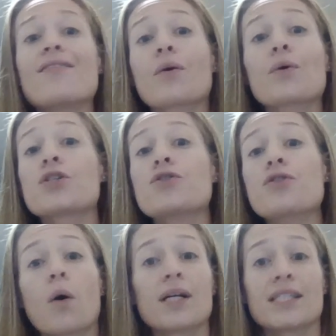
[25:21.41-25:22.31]
and there was
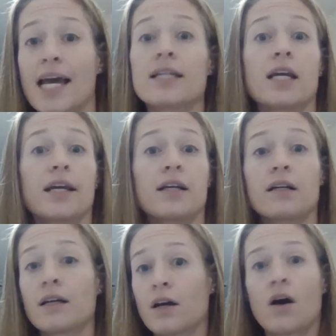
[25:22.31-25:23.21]
no
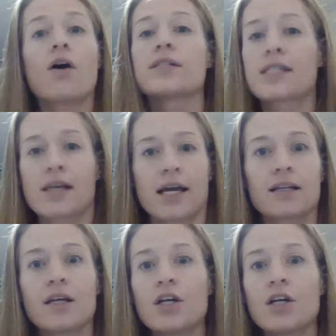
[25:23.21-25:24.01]
attending on site.